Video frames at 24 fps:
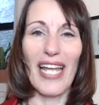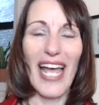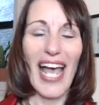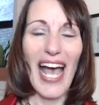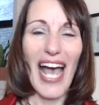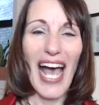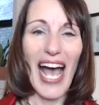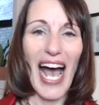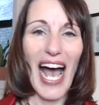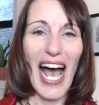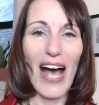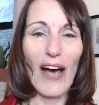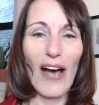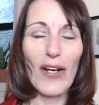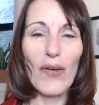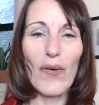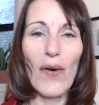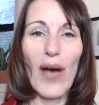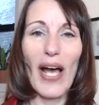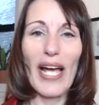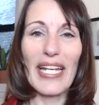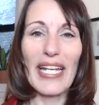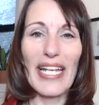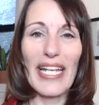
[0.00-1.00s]
how do
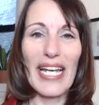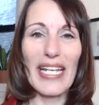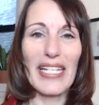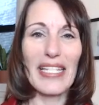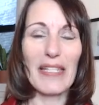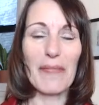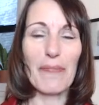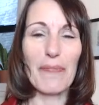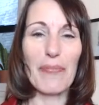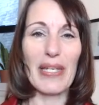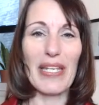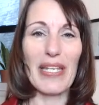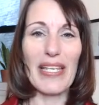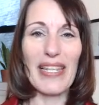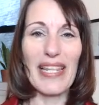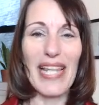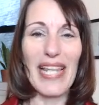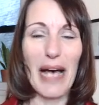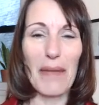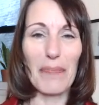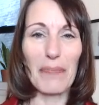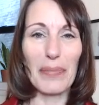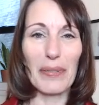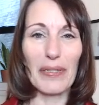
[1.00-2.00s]
I get to be in
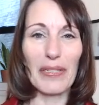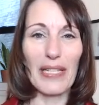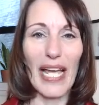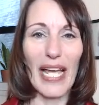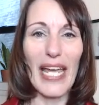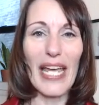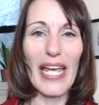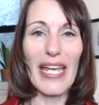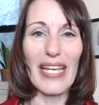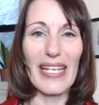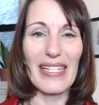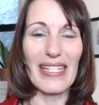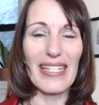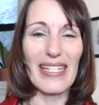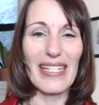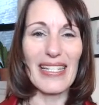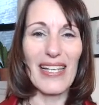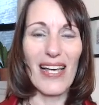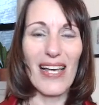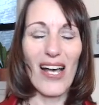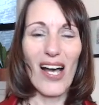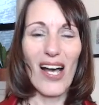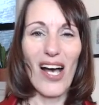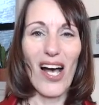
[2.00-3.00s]
that place
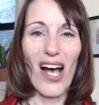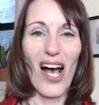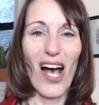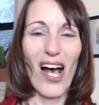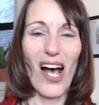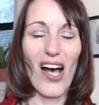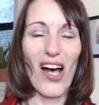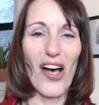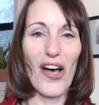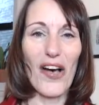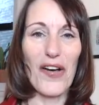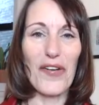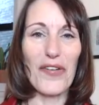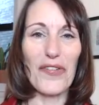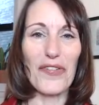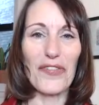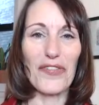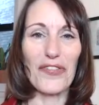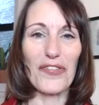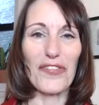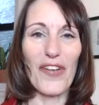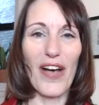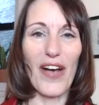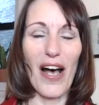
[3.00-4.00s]
of
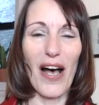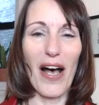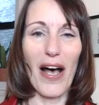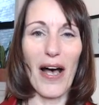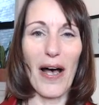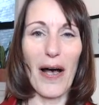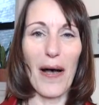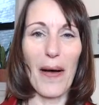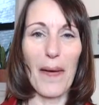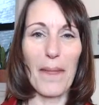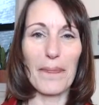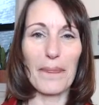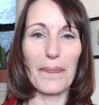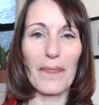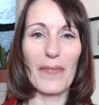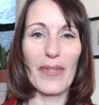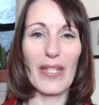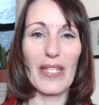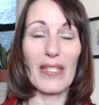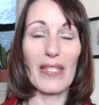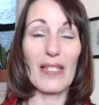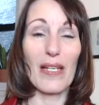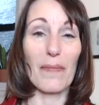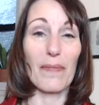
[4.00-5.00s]

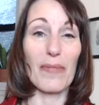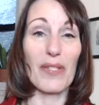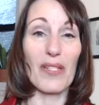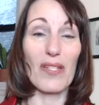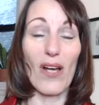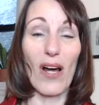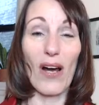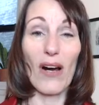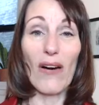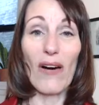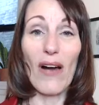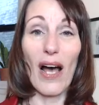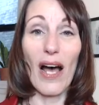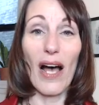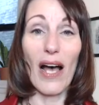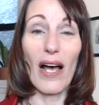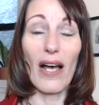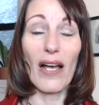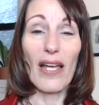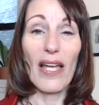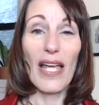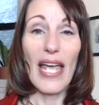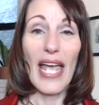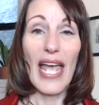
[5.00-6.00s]
samsara
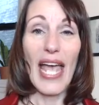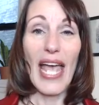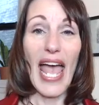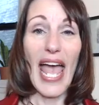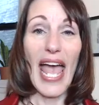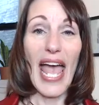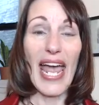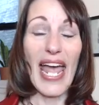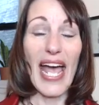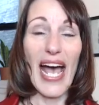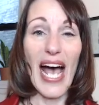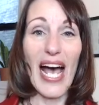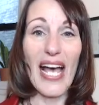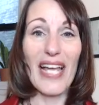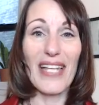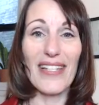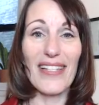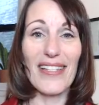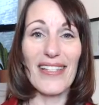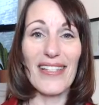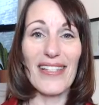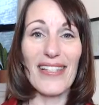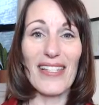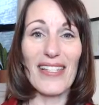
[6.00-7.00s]

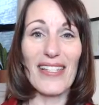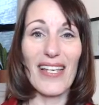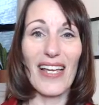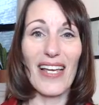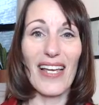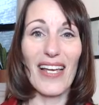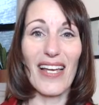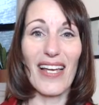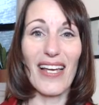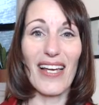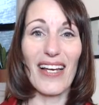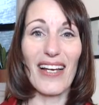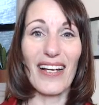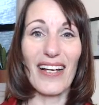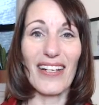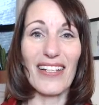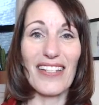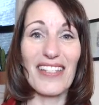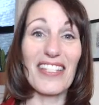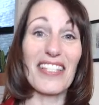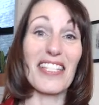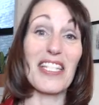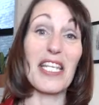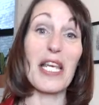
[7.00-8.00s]
and
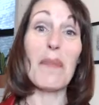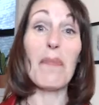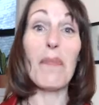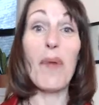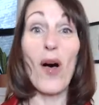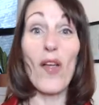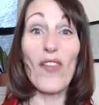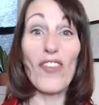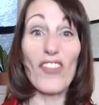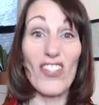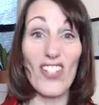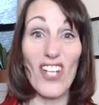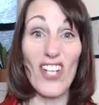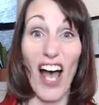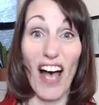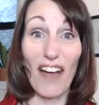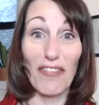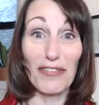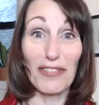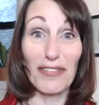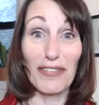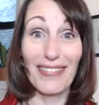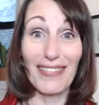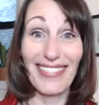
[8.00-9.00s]
skip all the
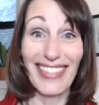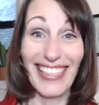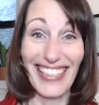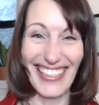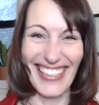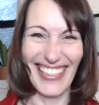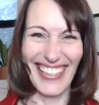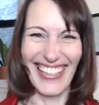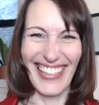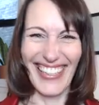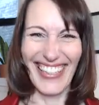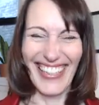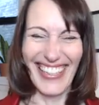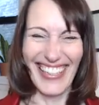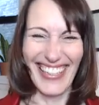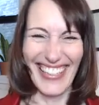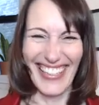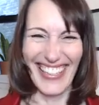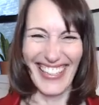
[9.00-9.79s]
stuff? Skip